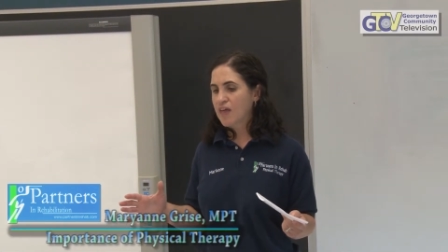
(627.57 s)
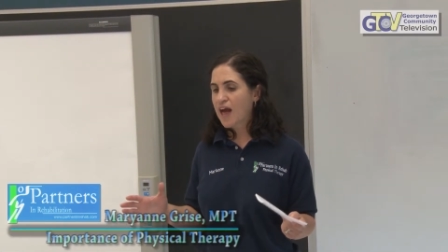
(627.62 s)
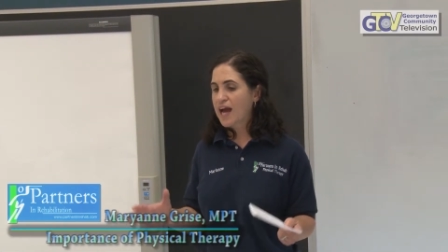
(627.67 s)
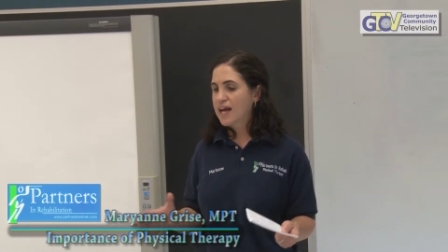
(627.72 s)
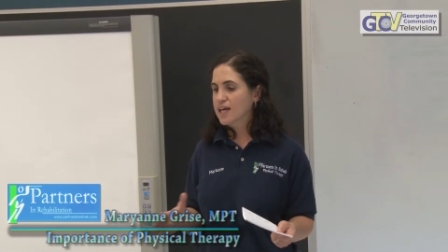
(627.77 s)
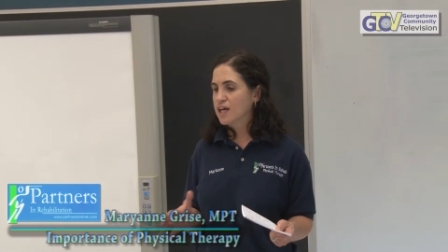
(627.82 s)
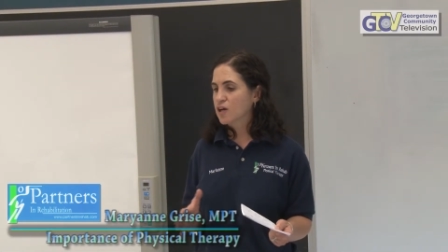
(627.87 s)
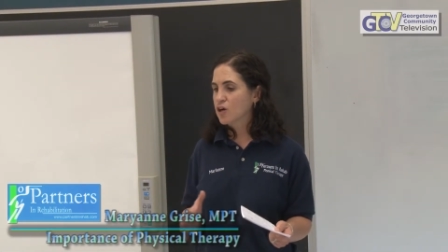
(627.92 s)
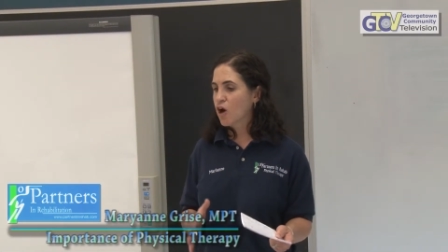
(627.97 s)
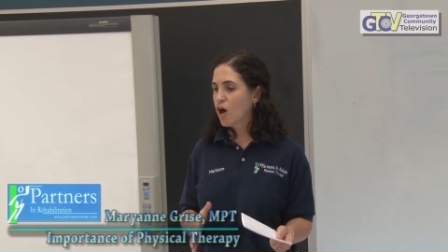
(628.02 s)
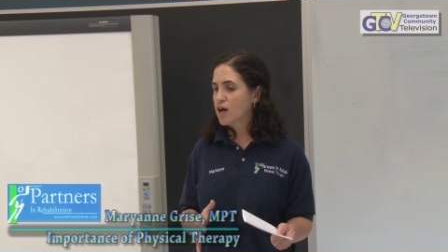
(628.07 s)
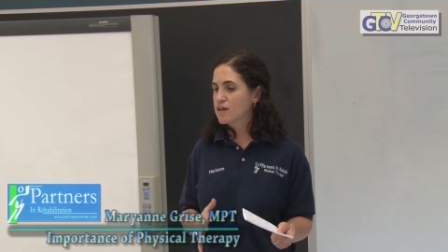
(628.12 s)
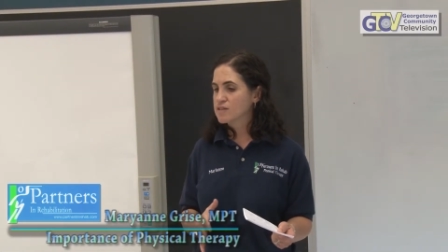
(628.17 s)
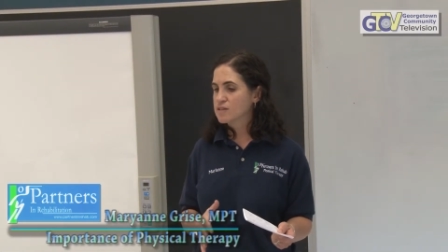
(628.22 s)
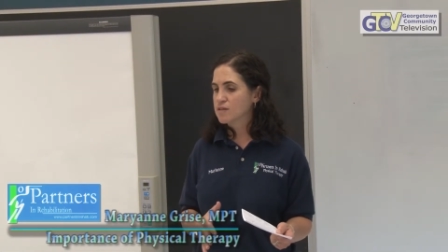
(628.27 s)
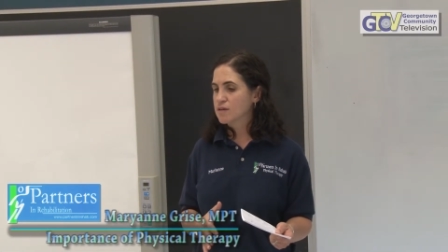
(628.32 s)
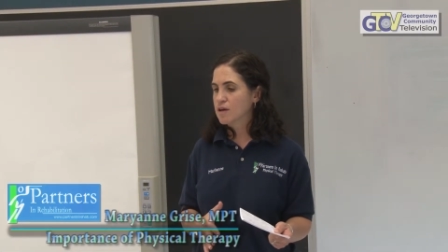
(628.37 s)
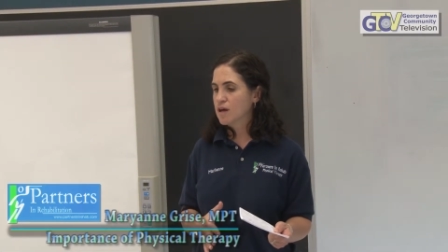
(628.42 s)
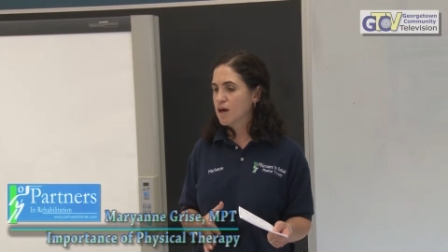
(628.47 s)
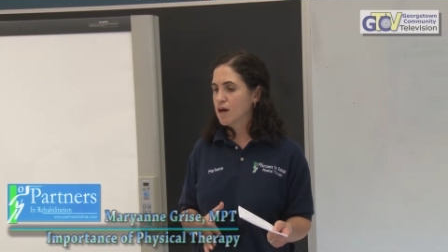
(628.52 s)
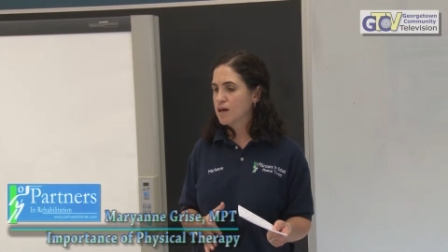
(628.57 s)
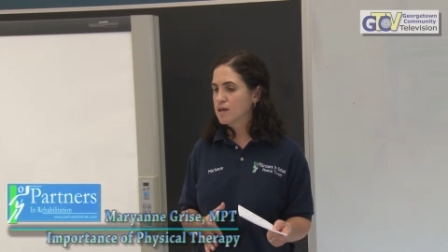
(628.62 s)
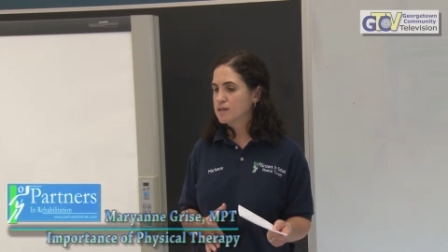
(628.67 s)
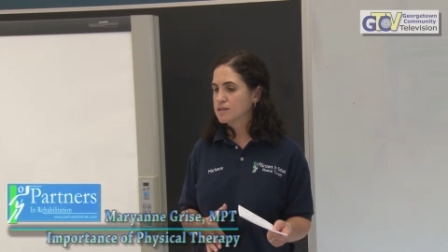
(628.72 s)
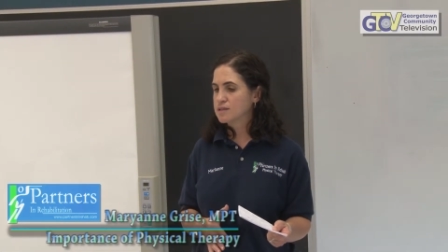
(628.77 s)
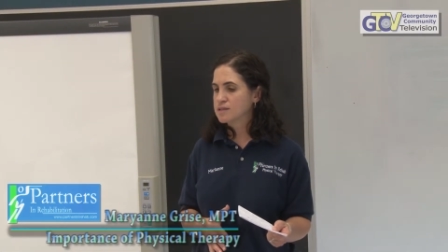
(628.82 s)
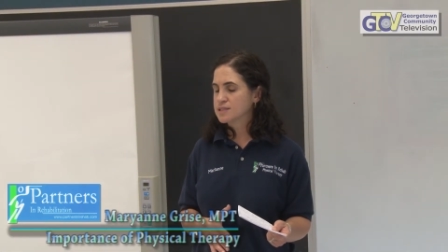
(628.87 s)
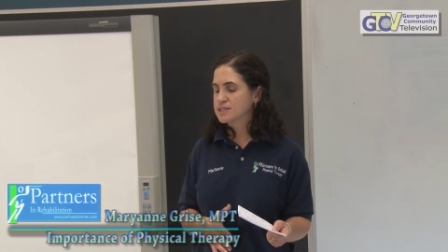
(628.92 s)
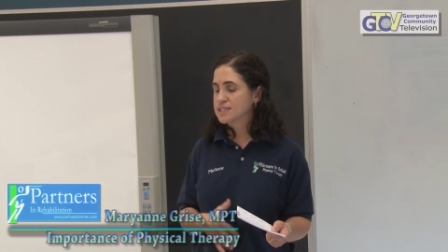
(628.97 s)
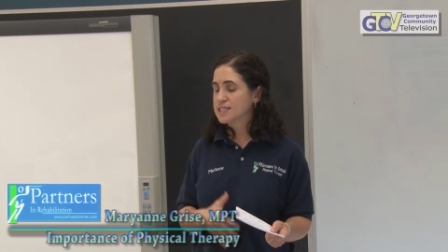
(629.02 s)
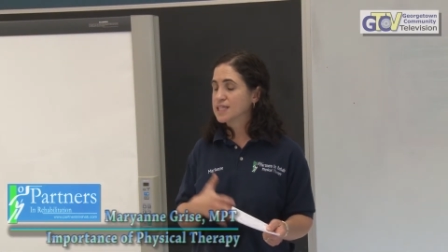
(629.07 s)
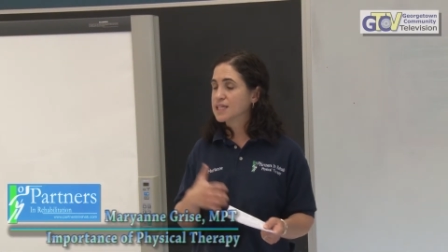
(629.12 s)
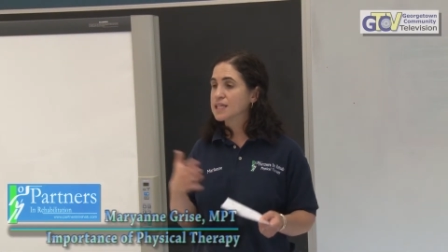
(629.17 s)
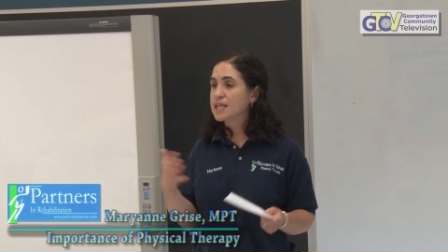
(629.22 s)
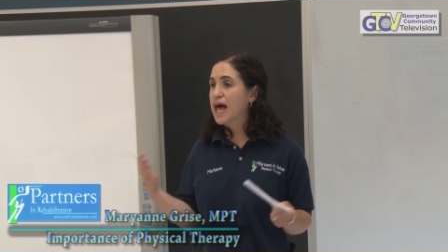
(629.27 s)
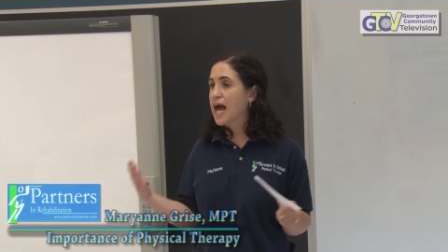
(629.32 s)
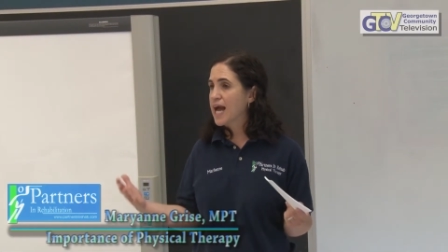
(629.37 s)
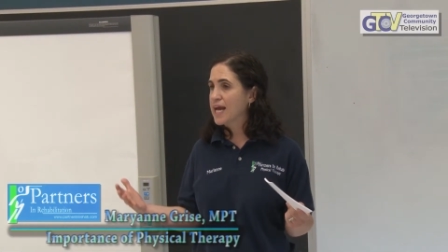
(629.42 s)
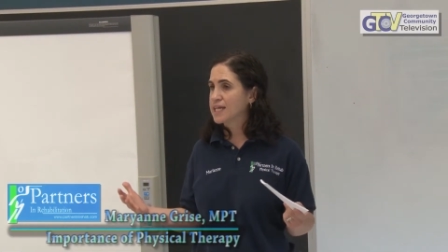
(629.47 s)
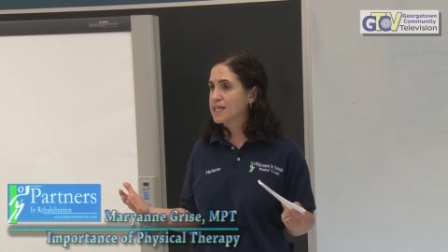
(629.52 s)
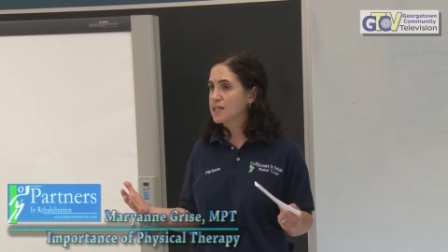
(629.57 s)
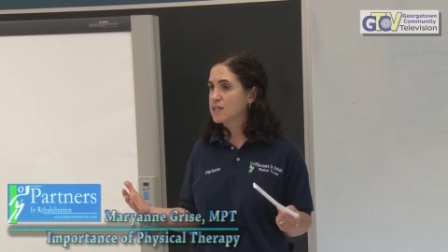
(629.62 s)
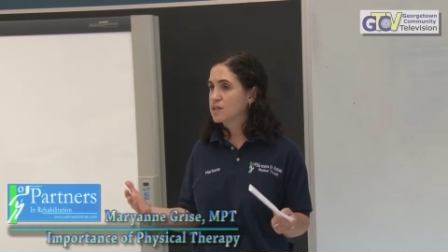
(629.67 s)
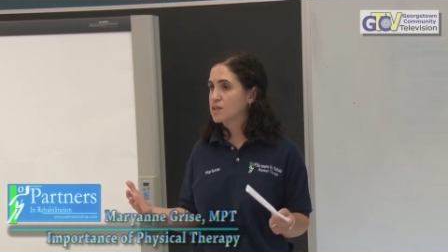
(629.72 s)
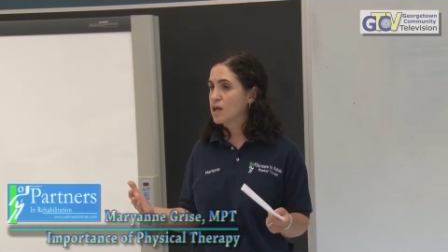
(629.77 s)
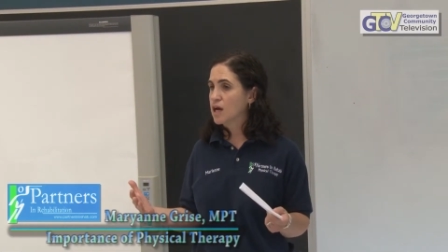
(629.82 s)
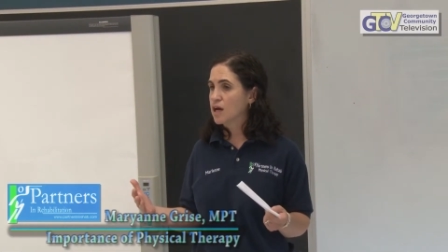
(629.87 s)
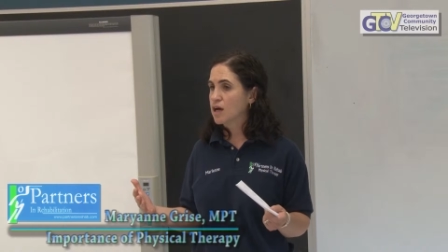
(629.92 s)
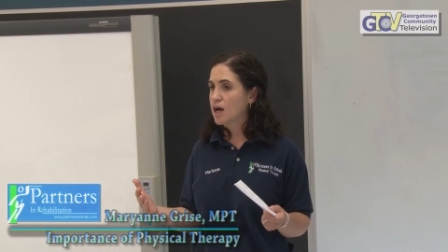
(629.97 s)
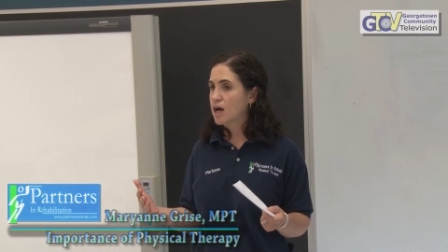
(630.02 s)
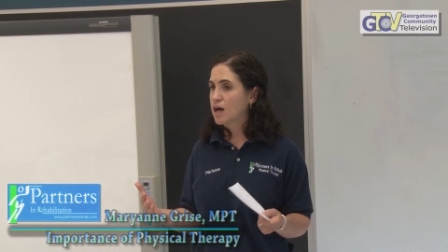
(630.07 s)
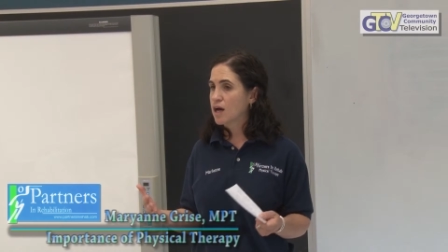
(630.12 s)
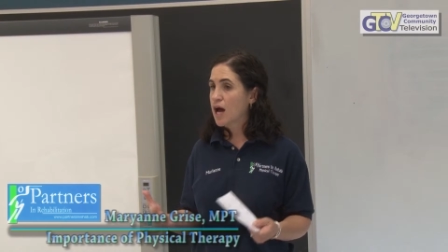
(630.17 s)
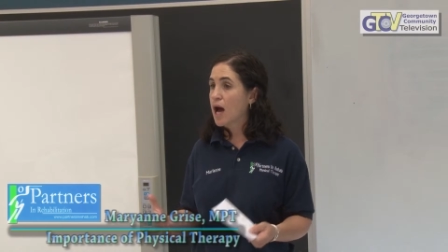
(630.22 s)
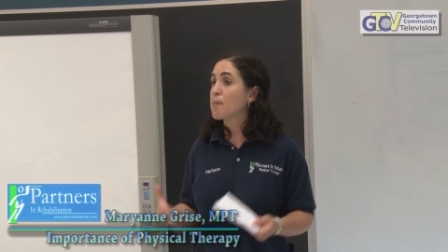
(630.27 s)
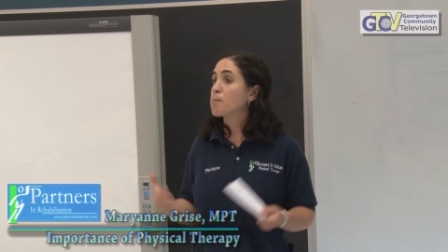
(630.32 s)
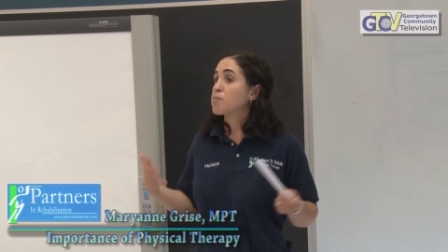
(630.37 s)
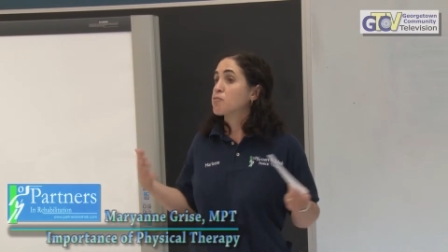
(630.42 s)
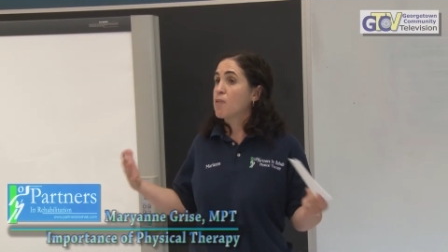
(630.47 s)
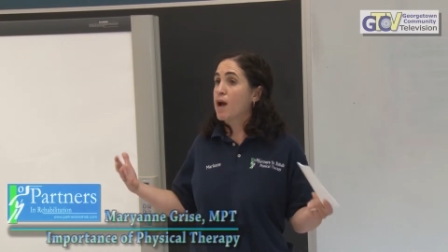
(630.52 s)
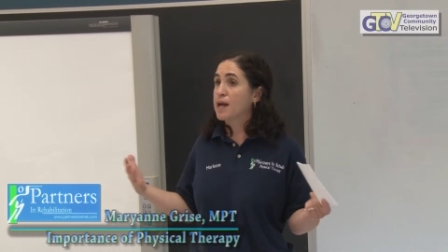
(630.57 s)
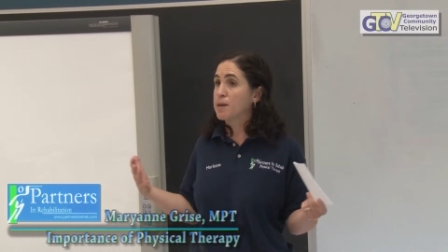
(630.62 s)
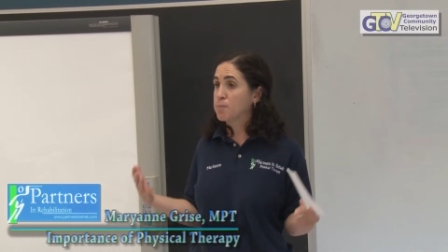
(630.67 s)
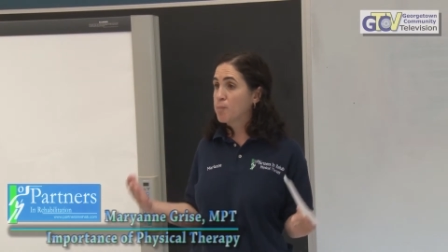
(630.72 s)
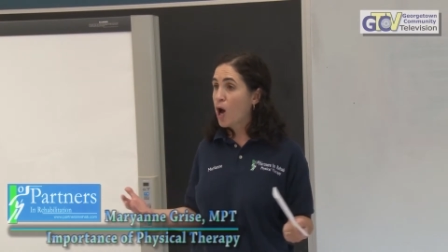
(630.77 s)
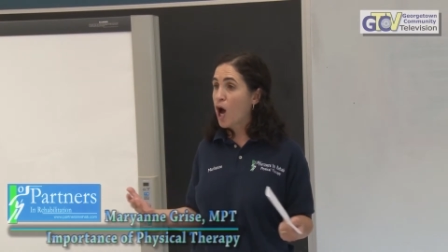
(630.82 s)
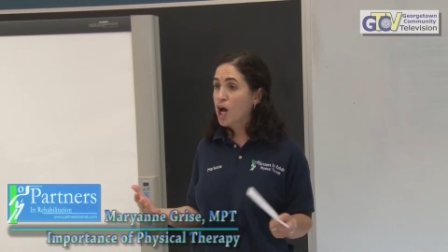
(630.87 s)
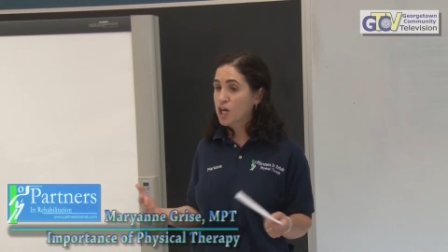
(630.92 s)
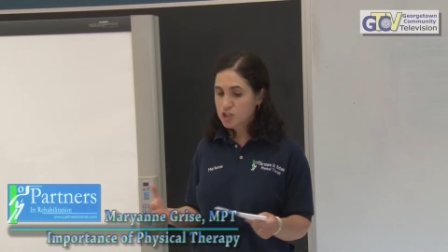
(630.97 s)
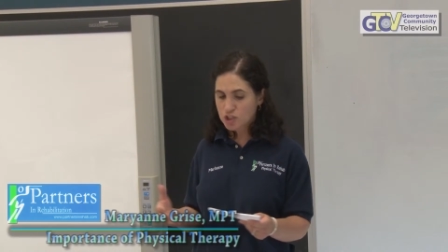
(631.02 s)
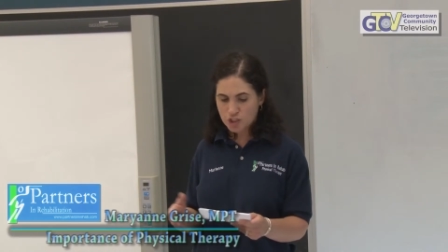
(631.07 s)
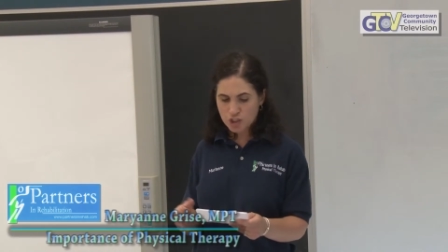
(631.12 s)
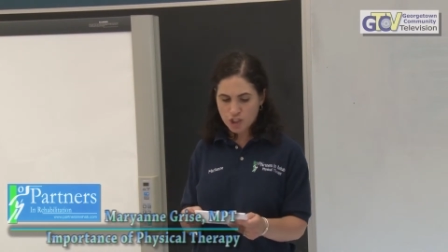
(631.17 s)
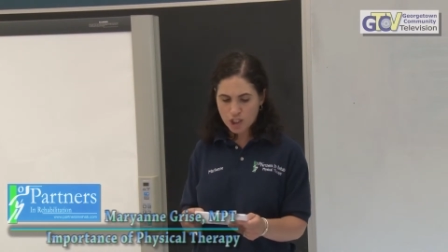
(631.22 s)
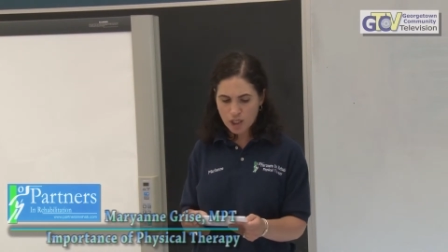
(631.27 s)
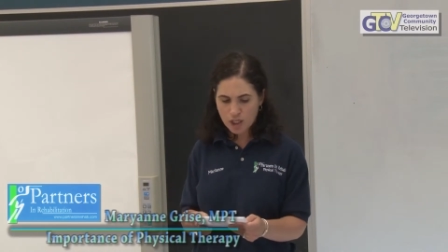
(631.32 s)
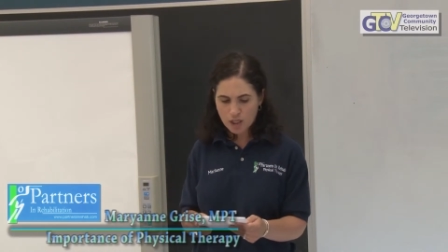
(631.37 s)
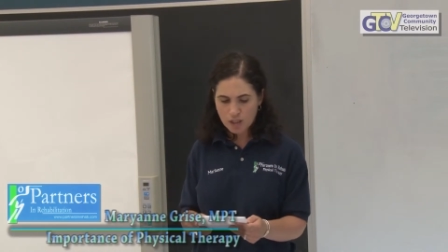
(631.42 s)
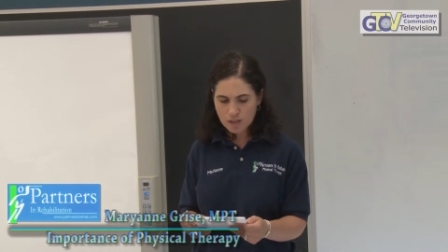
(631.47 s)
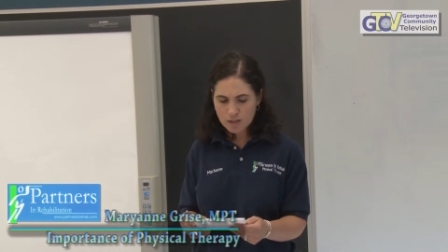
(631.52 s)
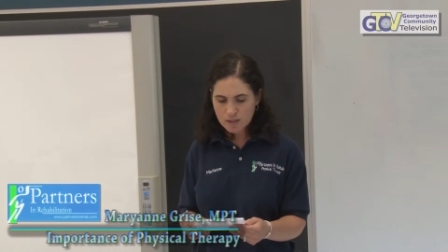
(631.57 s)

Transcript: that can cause a, a decline in uh, upright posture.